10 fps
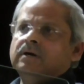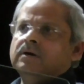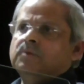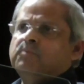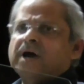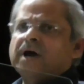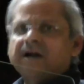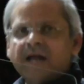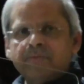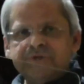
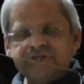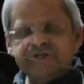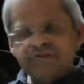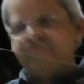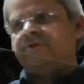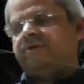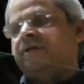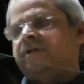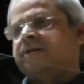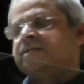paradigm shift that
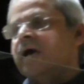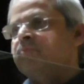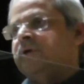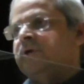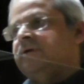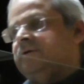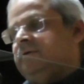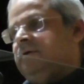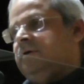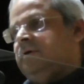has happened
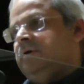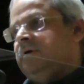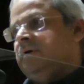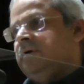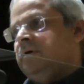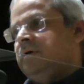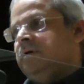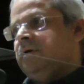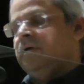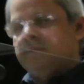
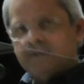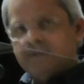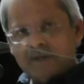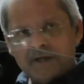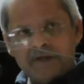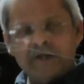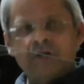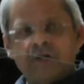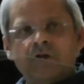in Indian